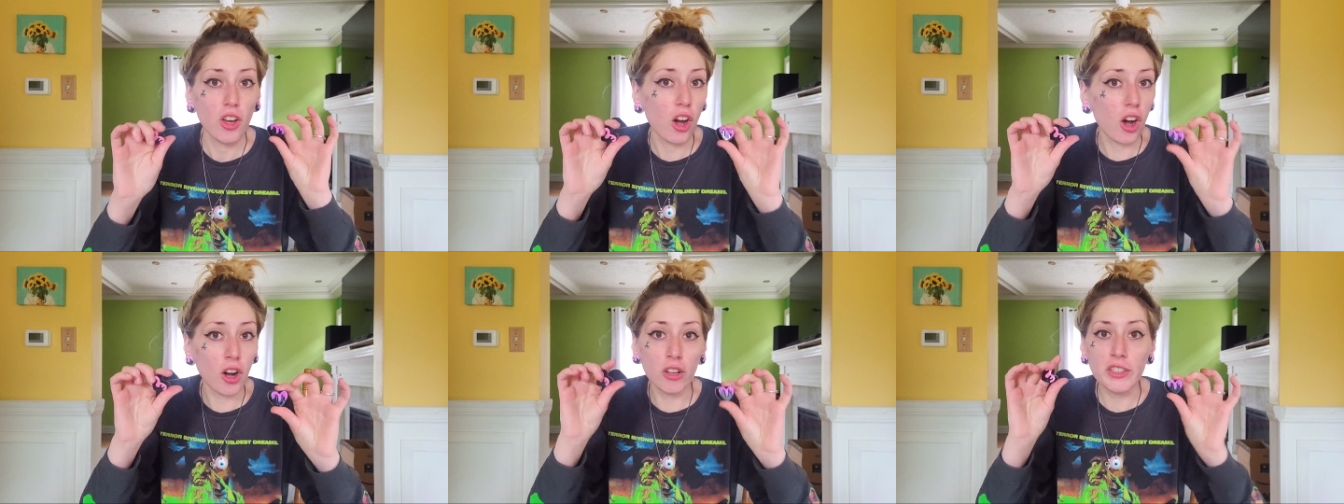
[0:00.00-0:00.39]

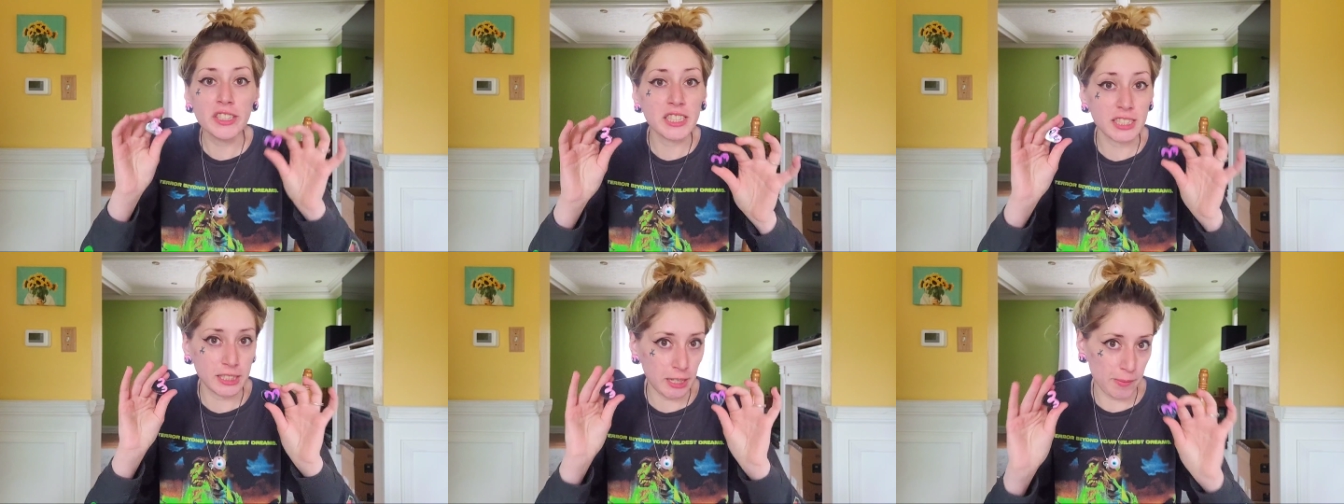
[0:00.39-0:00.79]
All is
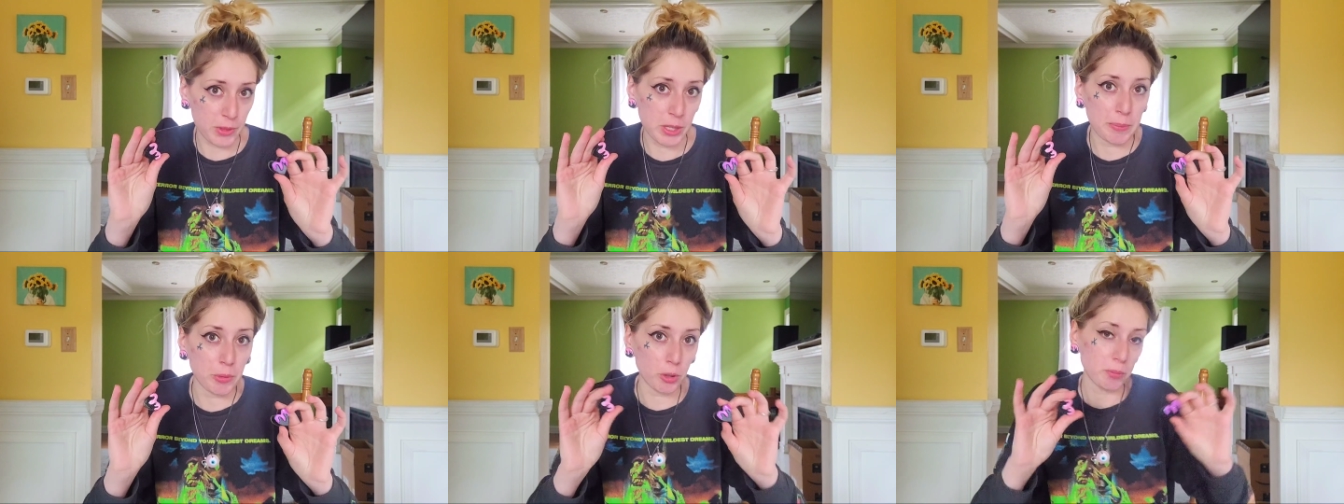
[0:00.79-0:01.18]

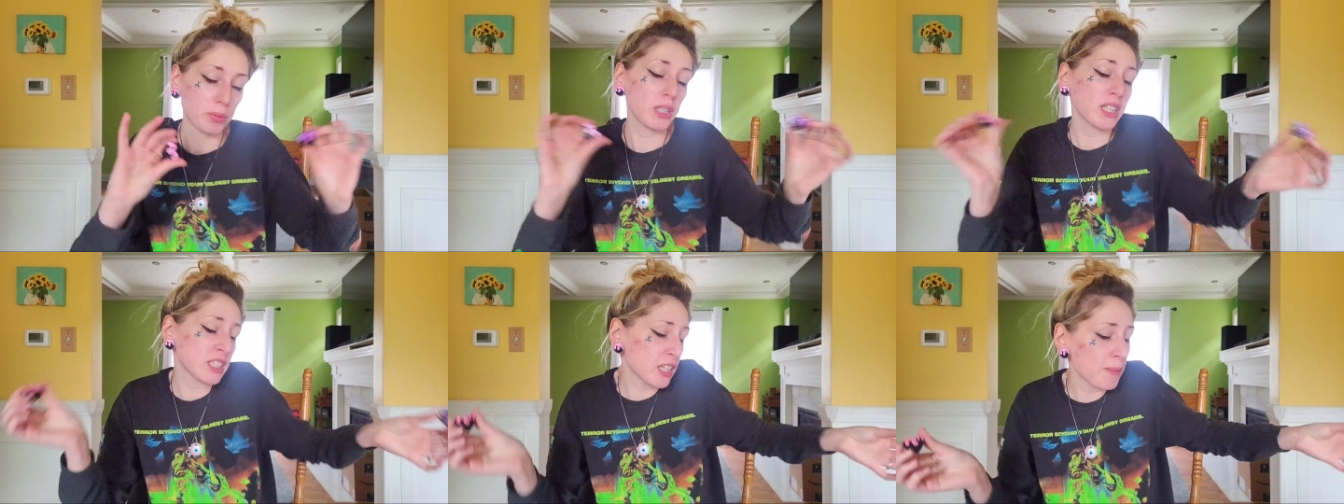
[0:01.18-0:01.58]
acceptable.
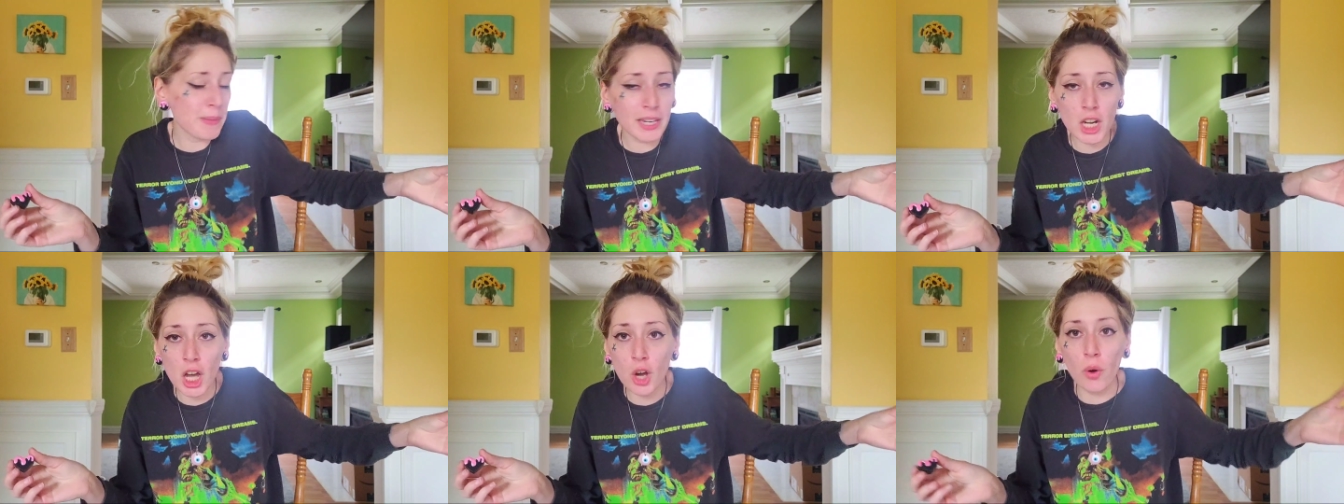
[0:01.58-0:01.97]
Please let
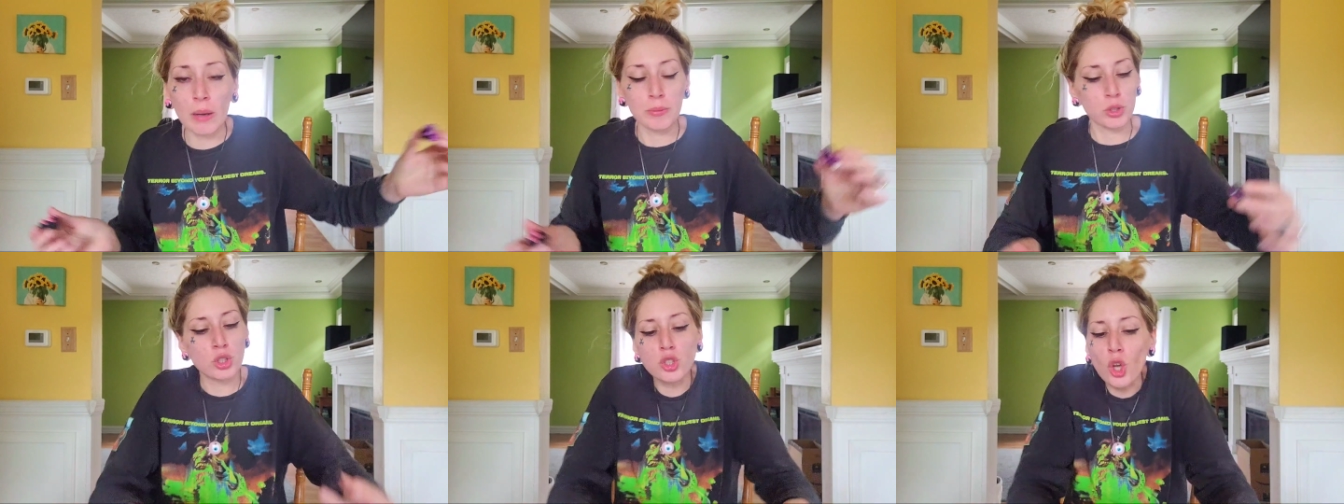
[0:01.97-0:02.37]
me know.
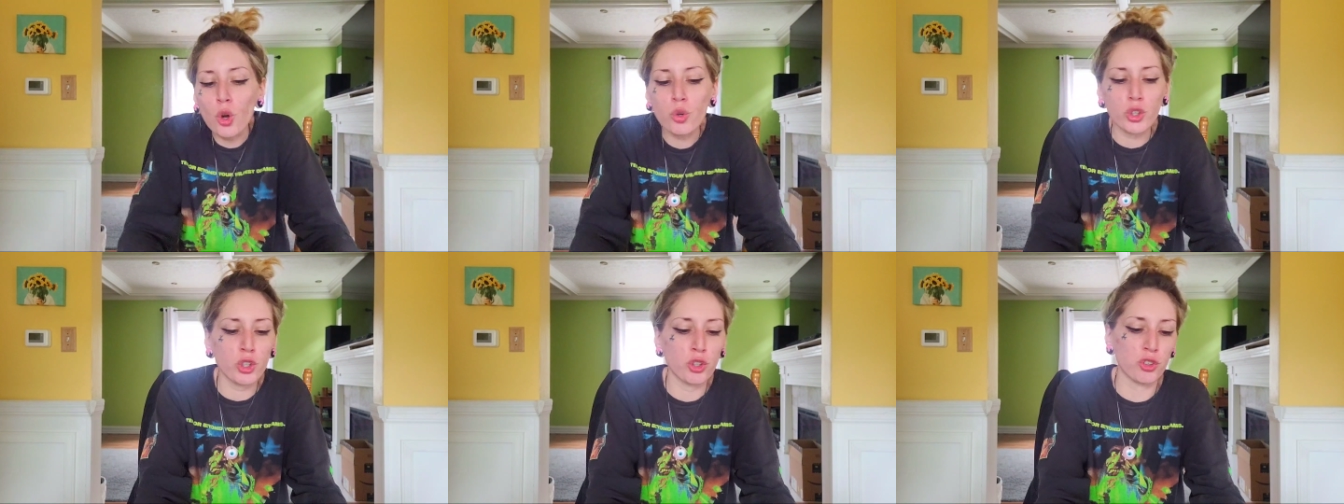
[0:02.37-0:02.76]
I'm
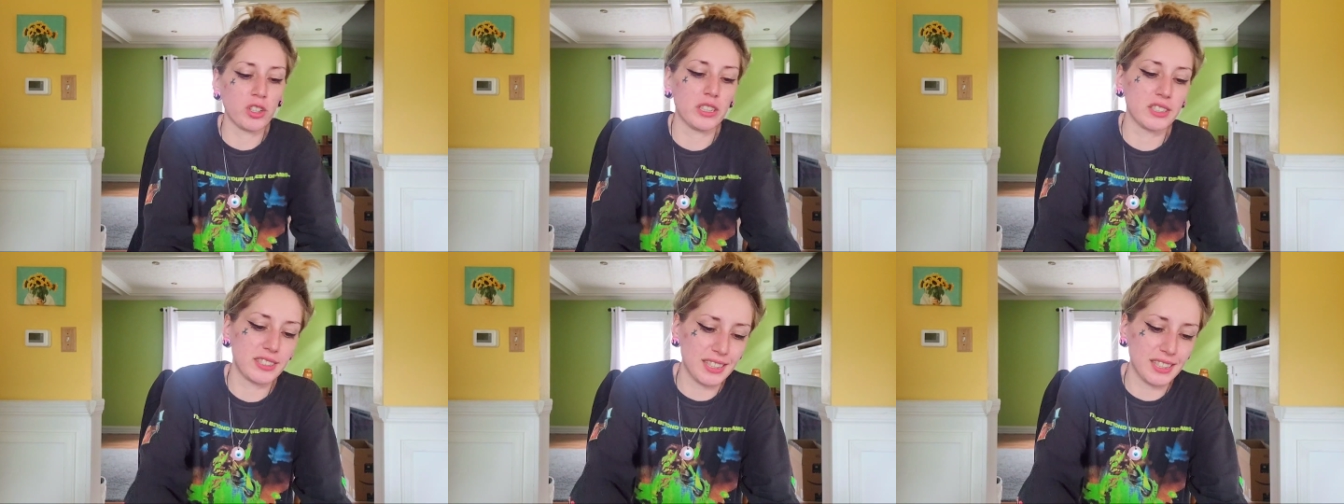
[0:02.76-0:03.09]
so curious.